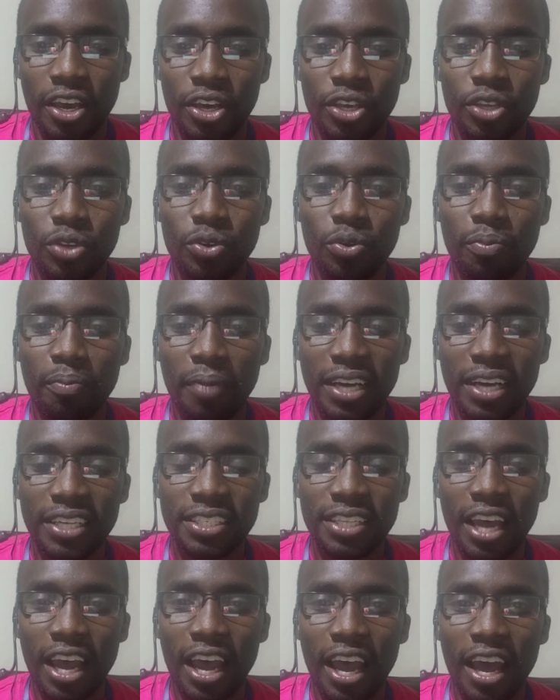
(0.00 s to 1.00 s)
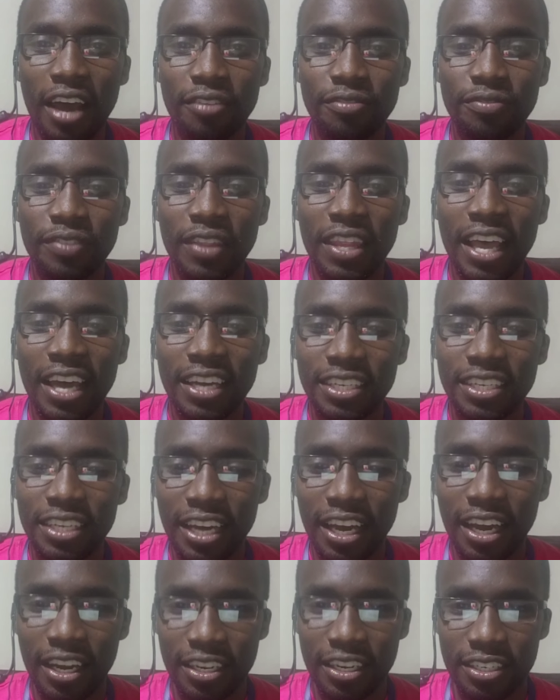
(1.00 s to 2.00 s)
You must have
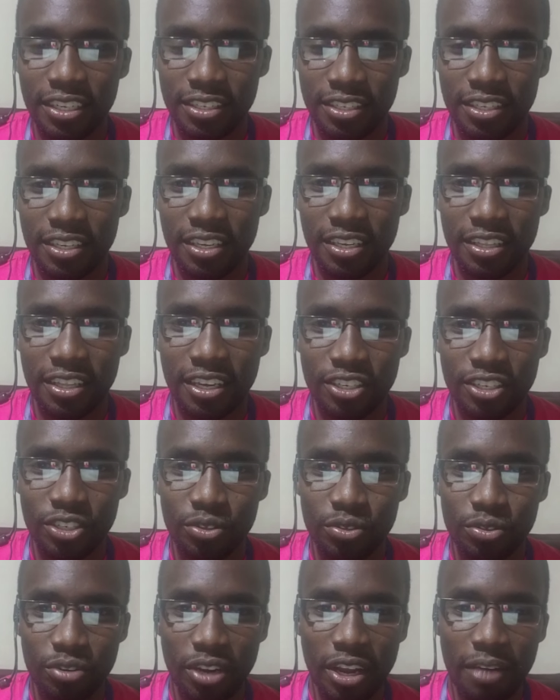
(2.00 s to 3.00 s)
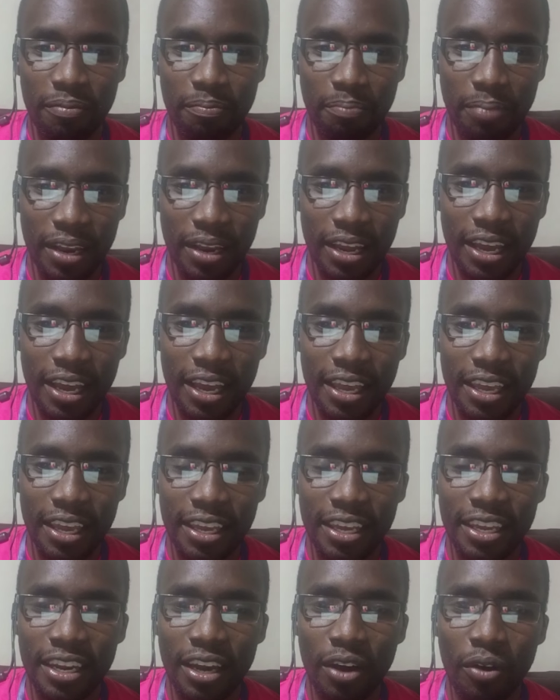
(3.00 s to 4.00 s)
that courtesy that you should apply
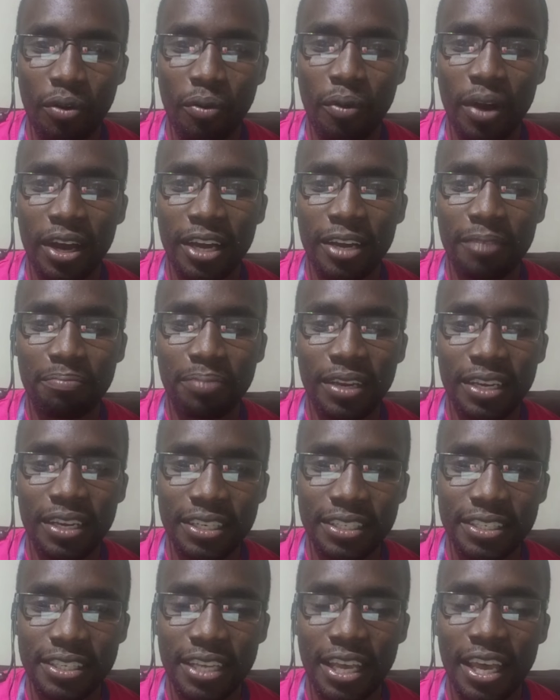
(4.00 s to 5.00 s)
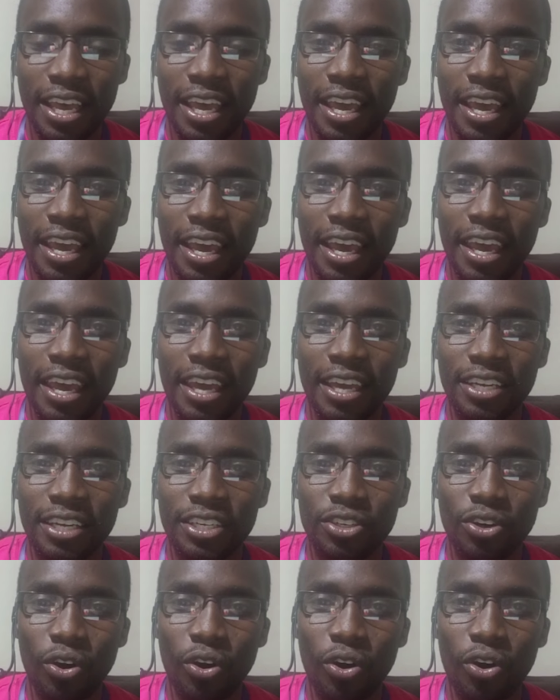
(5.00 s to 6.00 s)
in our workplace
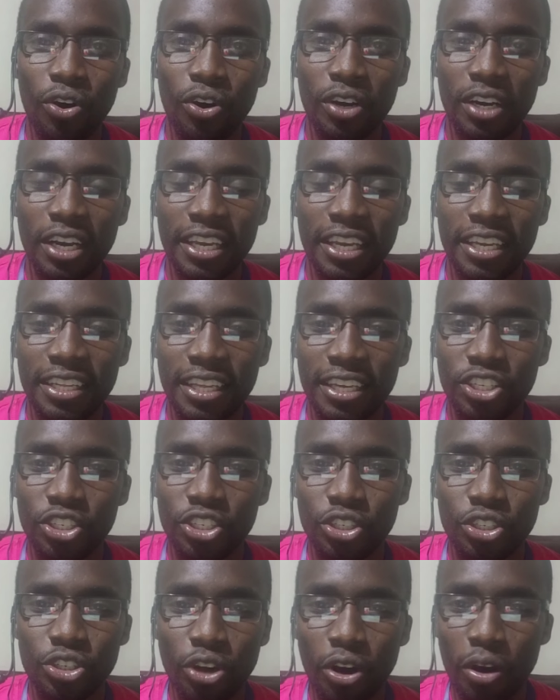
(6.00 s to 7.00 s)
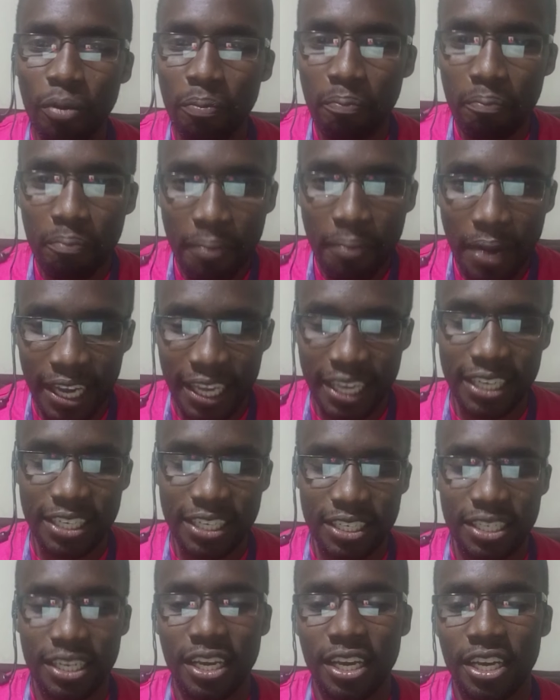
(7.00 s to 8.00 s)
and all in the job
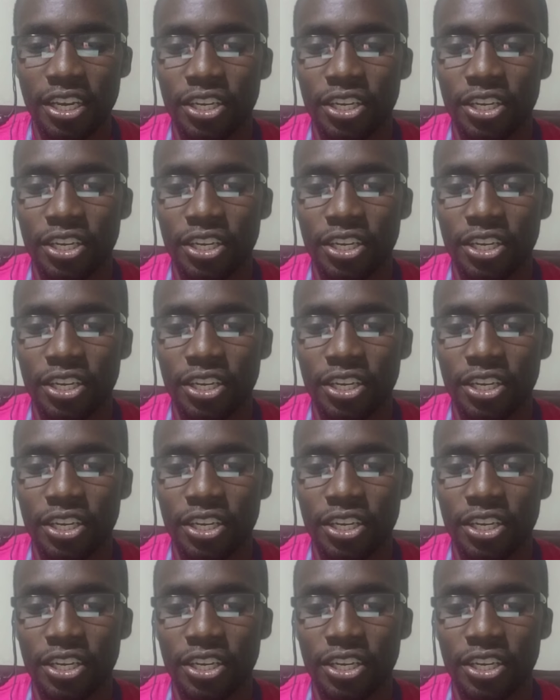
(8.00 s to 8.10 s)
market.